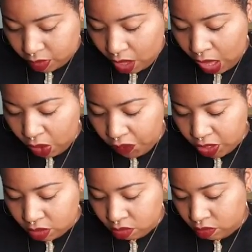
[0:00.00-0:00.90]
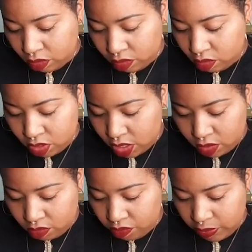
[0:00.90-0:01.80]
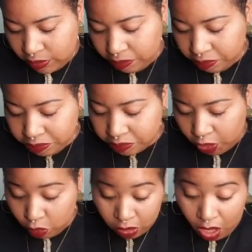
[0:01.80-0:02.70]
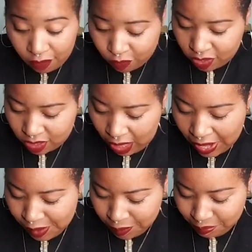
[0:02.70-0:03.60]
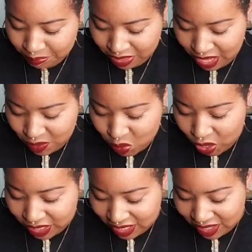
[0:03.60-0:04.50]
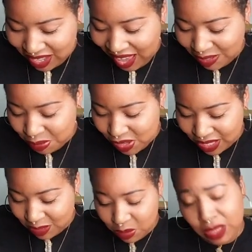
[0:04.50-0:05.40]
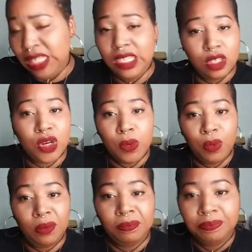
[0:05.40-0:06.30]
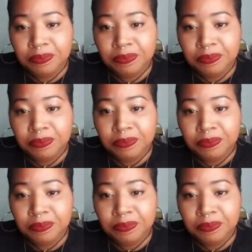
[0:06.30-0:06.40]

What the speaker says: often don't love what's in the guidebooks, but this is a dope one.